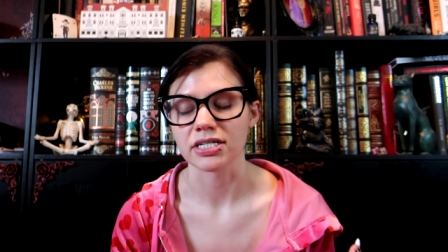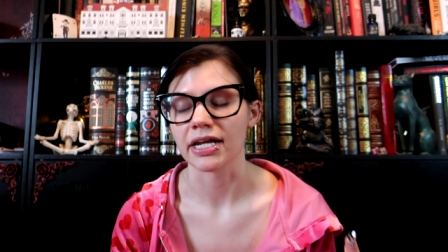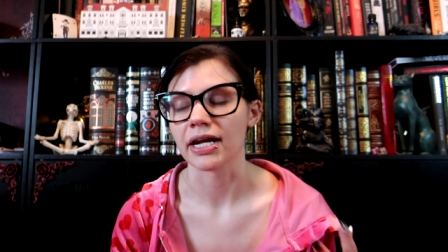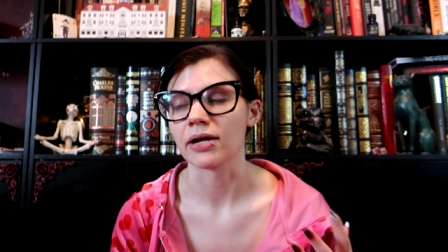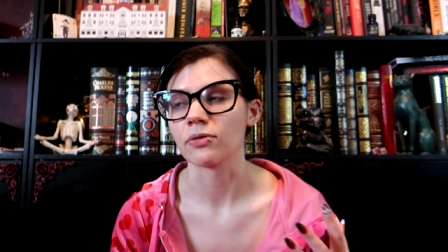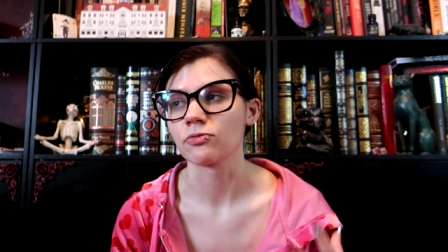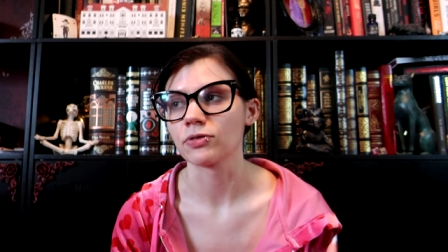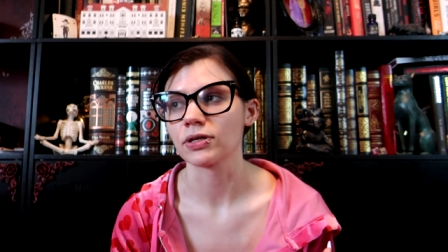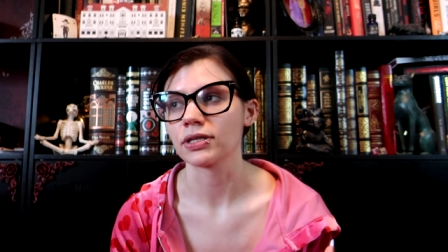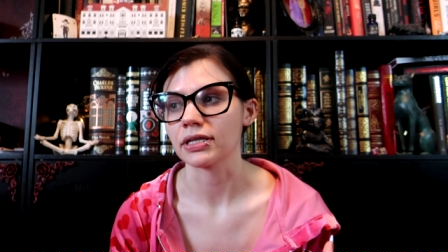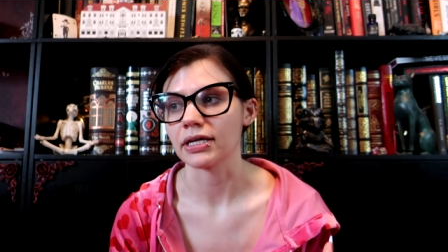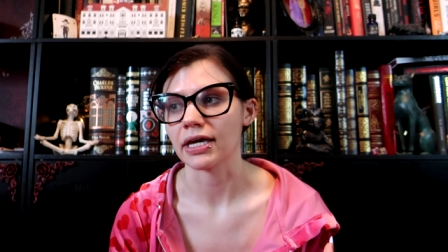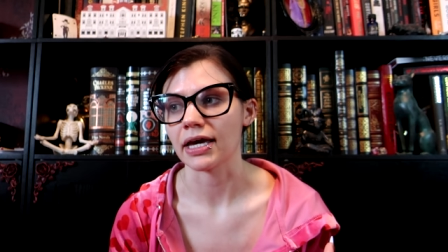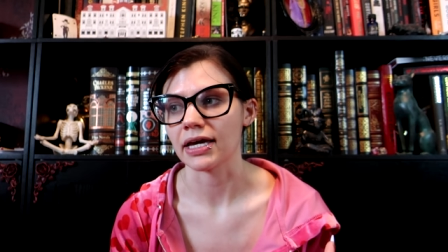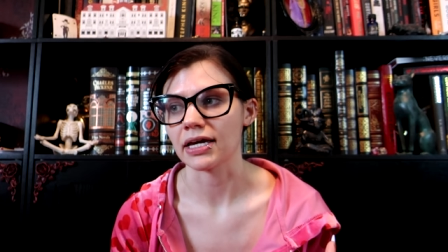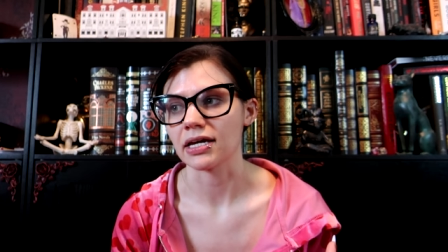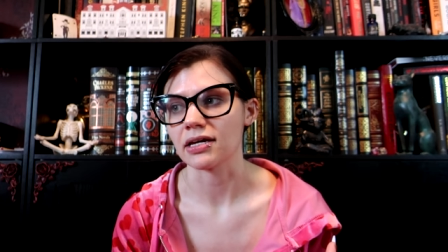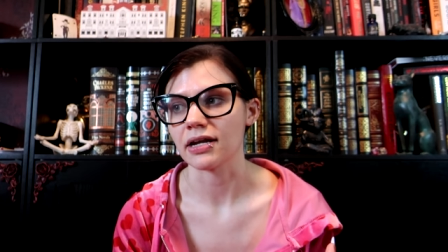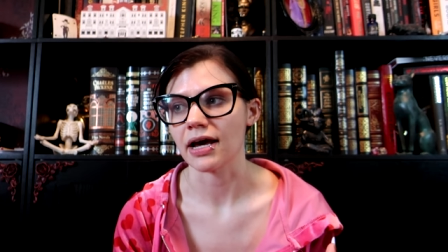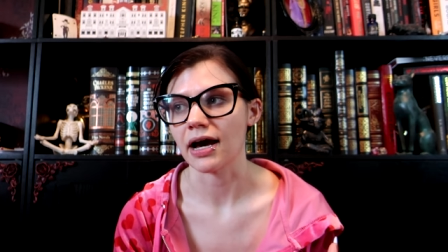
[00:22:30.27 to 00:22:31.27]
and I really
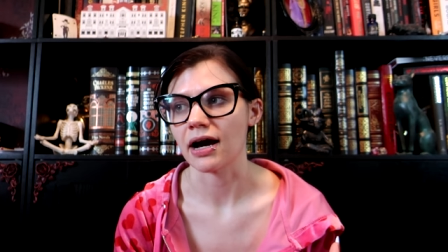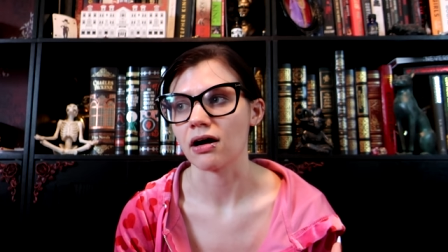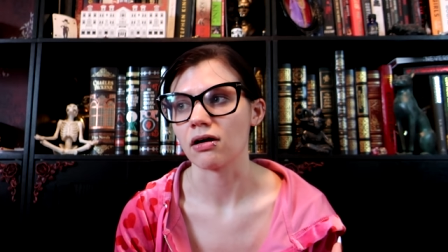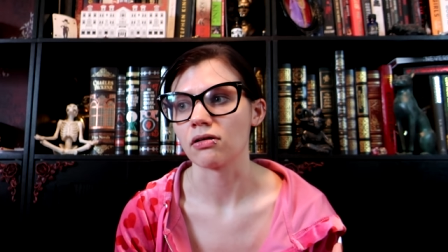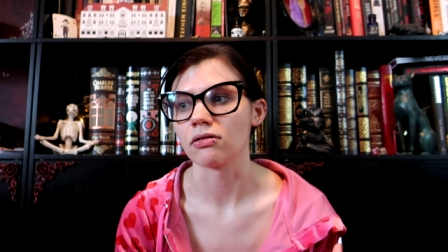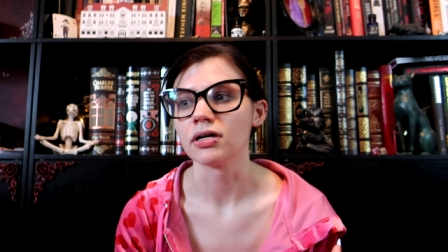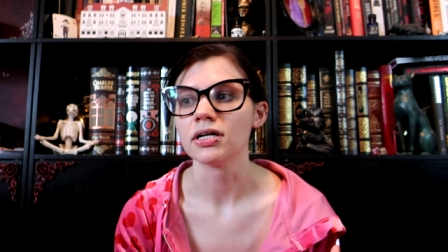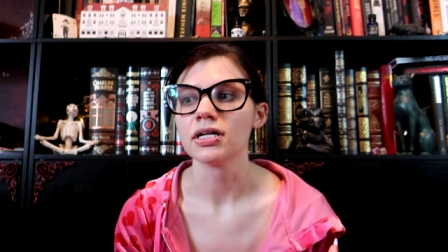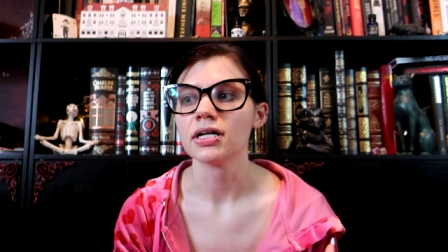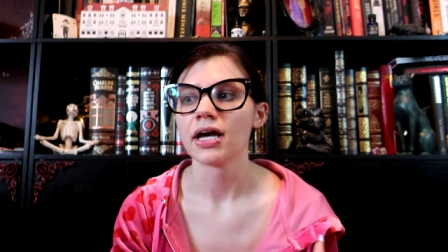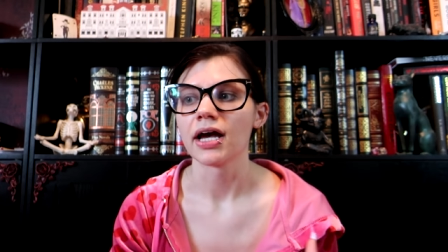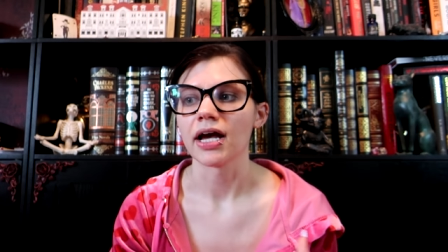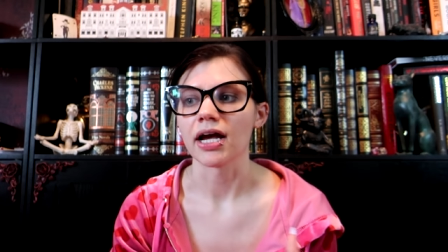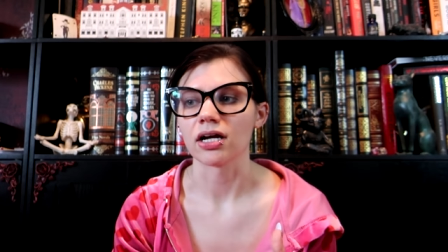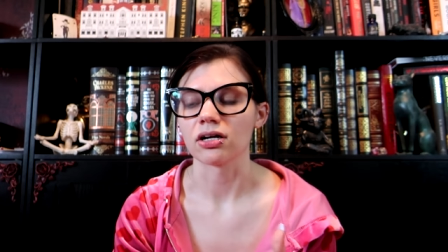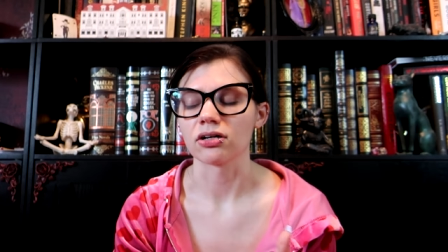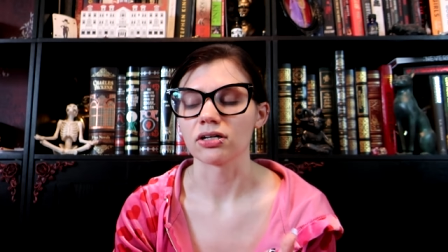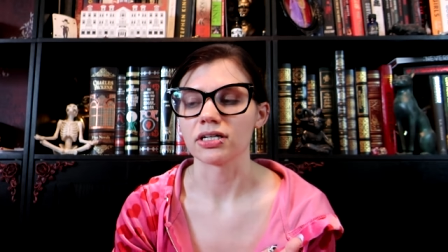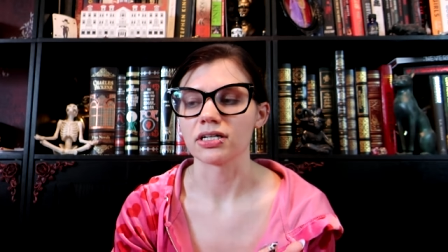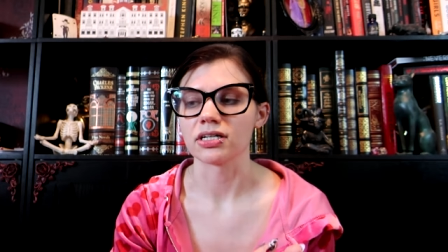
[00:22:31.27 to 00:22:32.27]
hate how
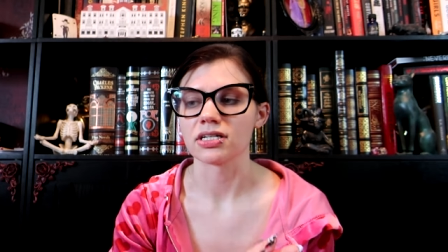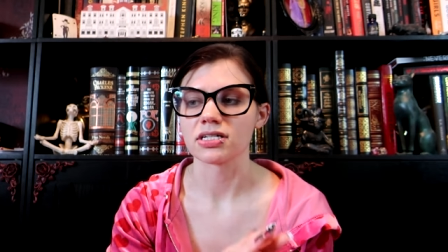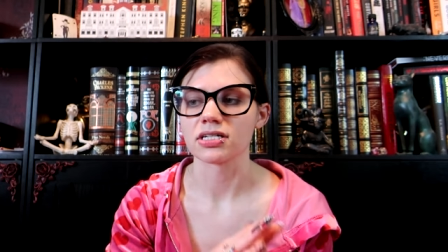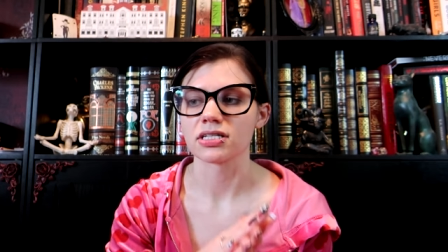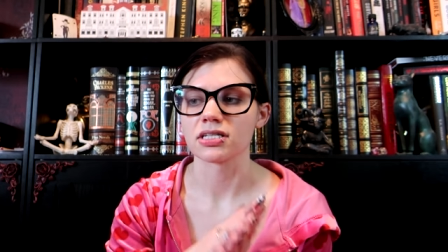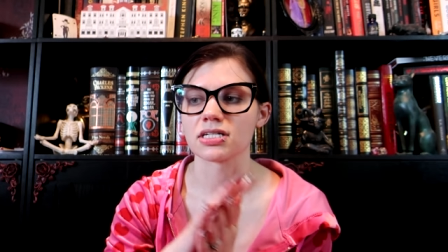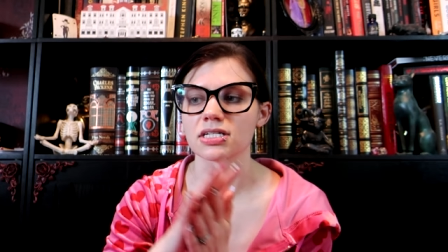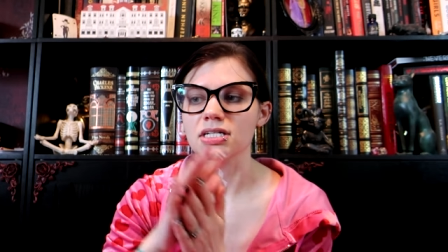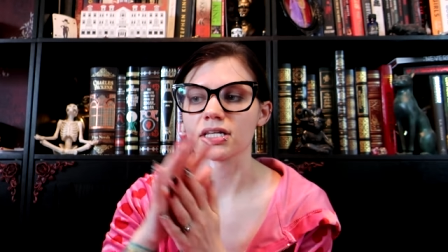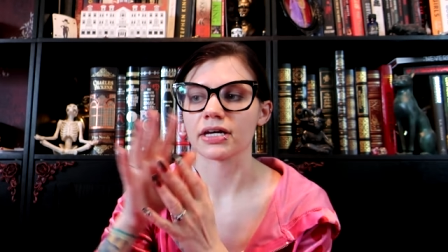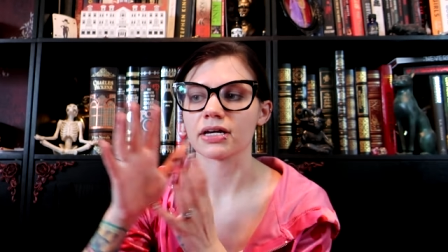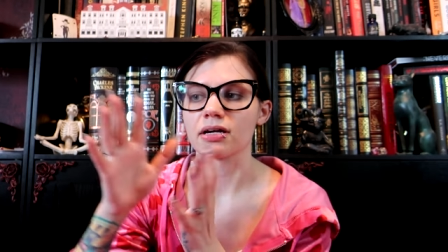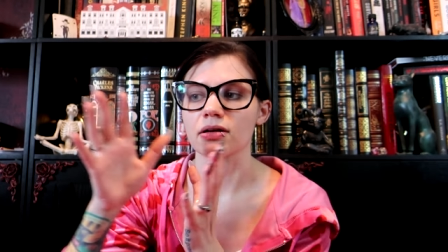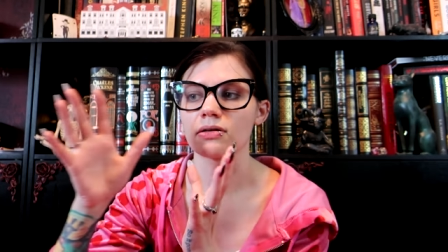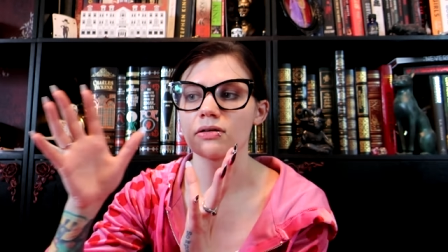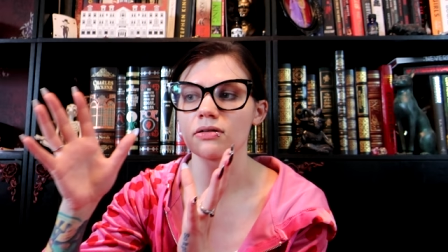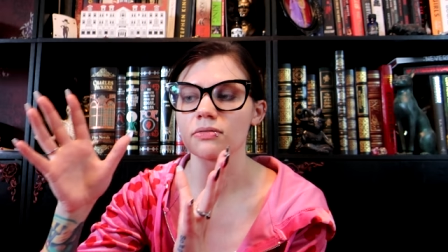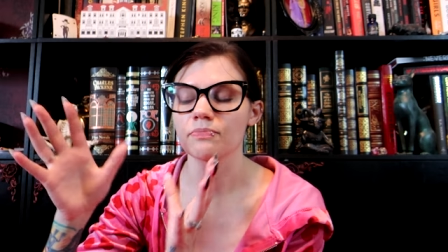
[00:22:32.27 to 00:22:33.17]
Harry is this like